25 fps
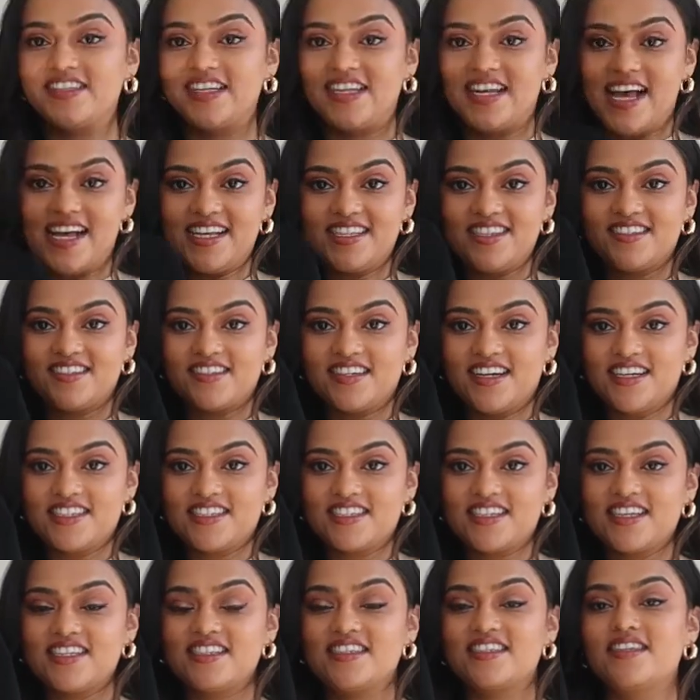the last
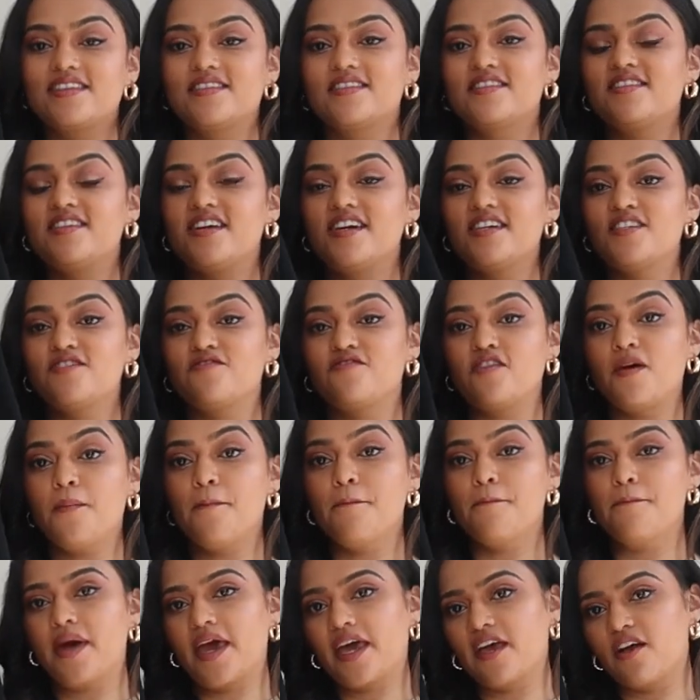dress is this dress
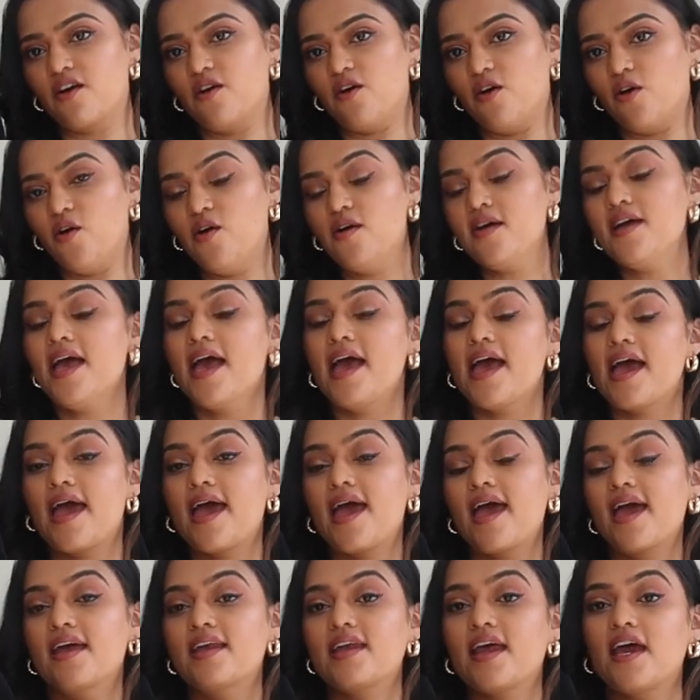from mango
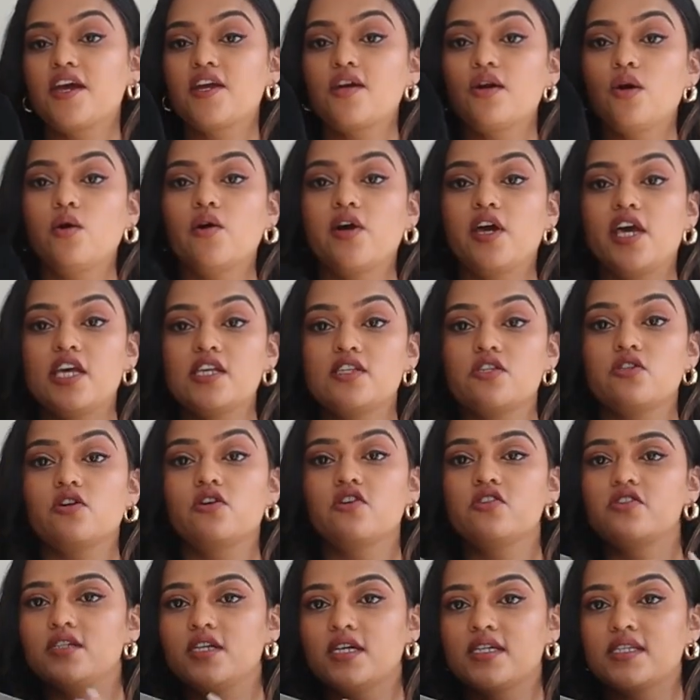and I know
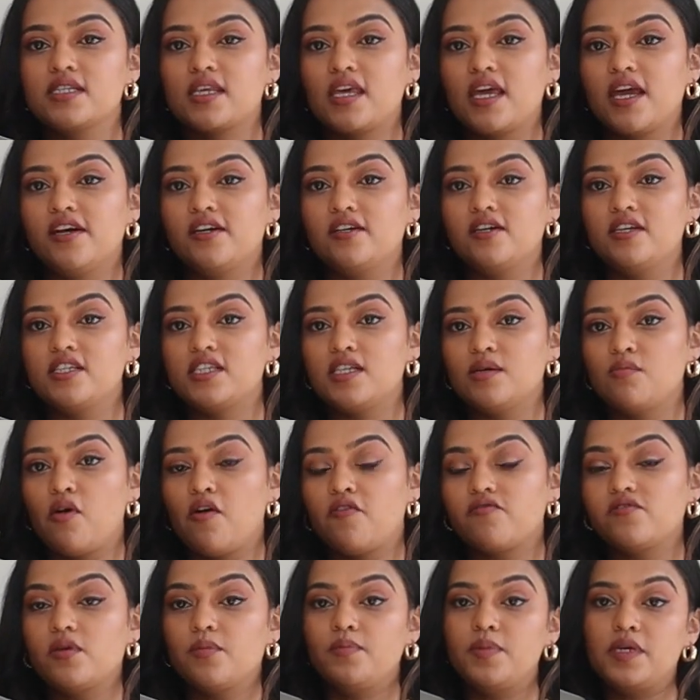ASOS does carry some
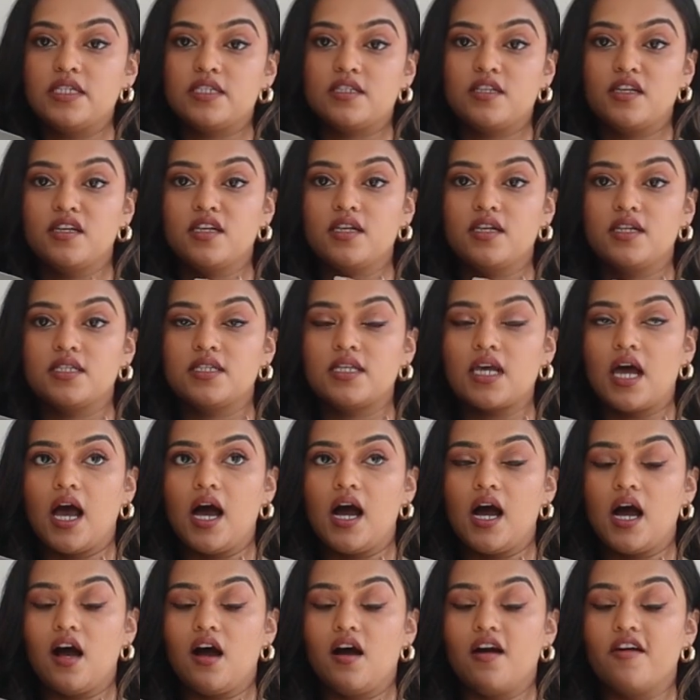of the pieces
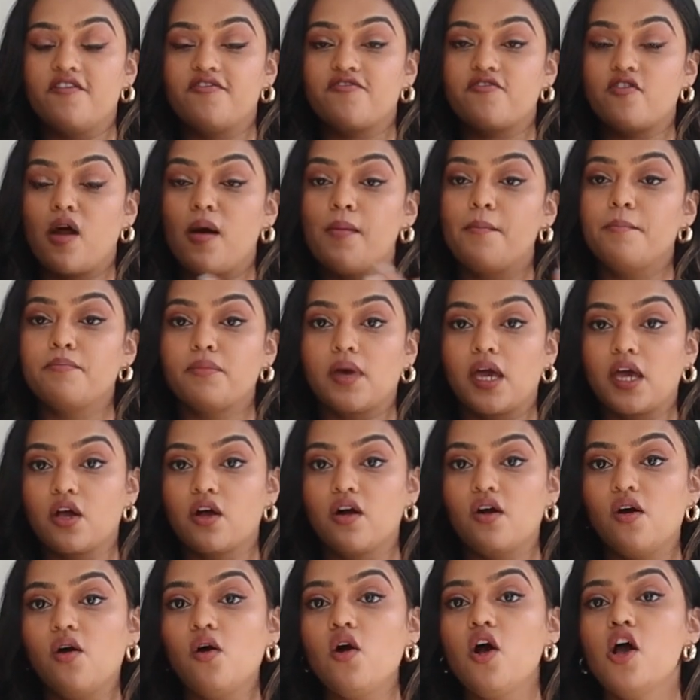uh, from
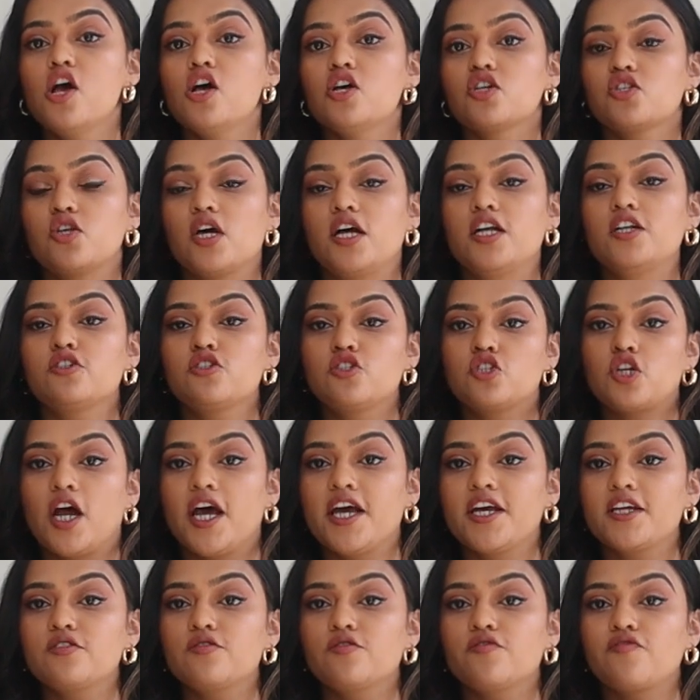Mango so I'll
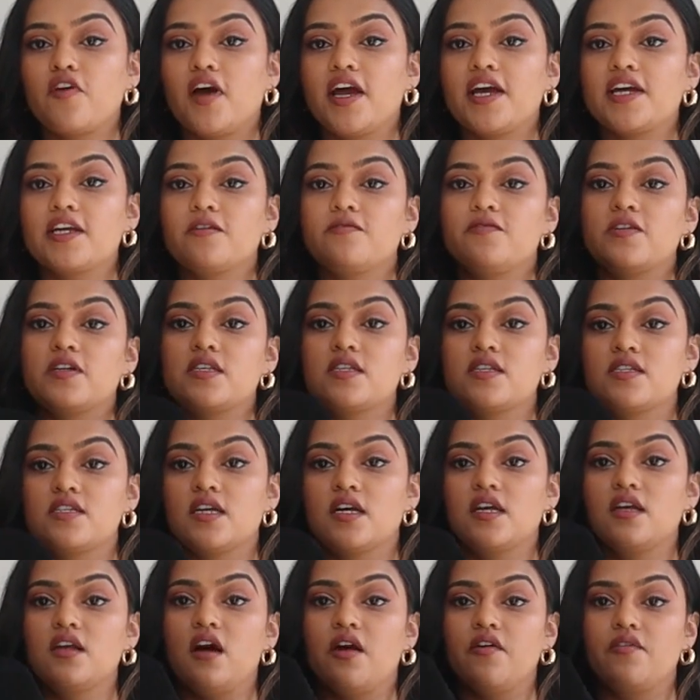try to find if it's
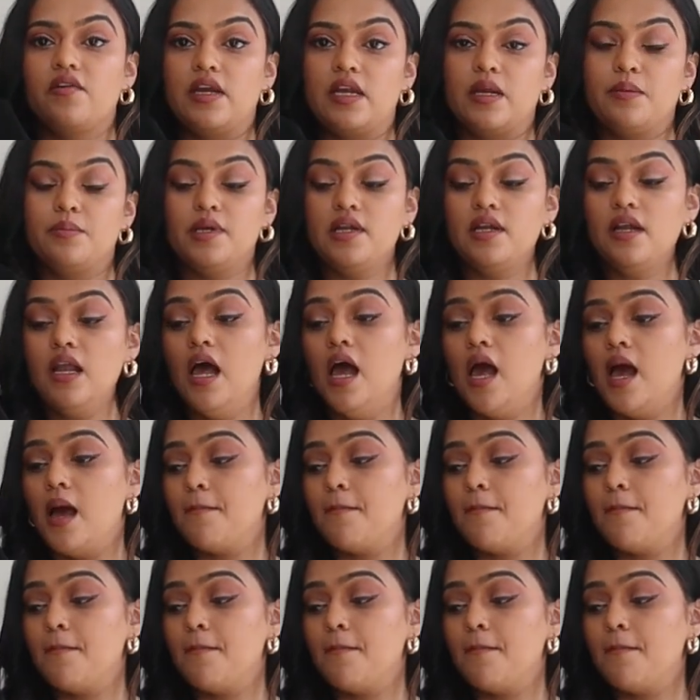still available